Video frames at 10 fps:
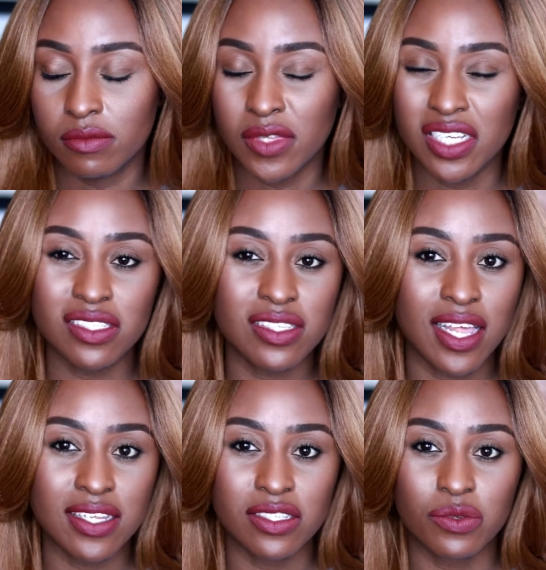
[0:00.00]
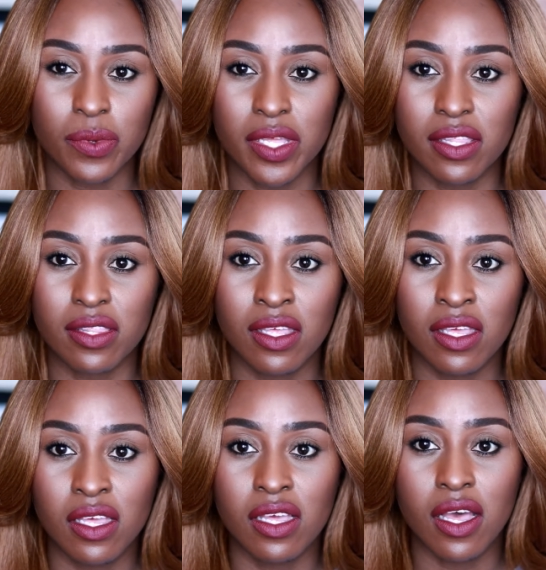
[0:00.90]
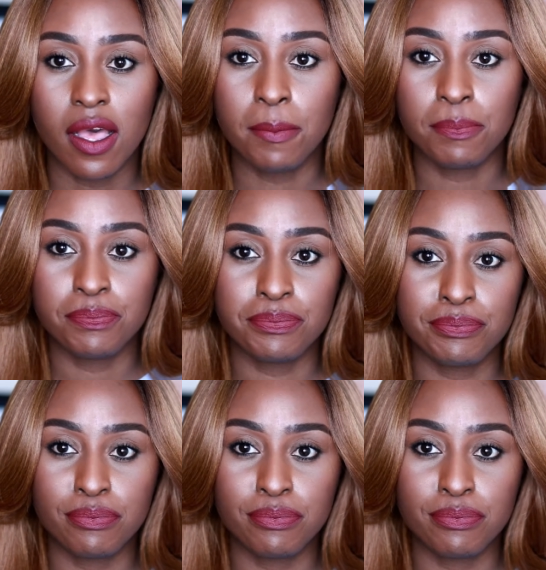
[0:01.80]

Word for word: I just lined it with um,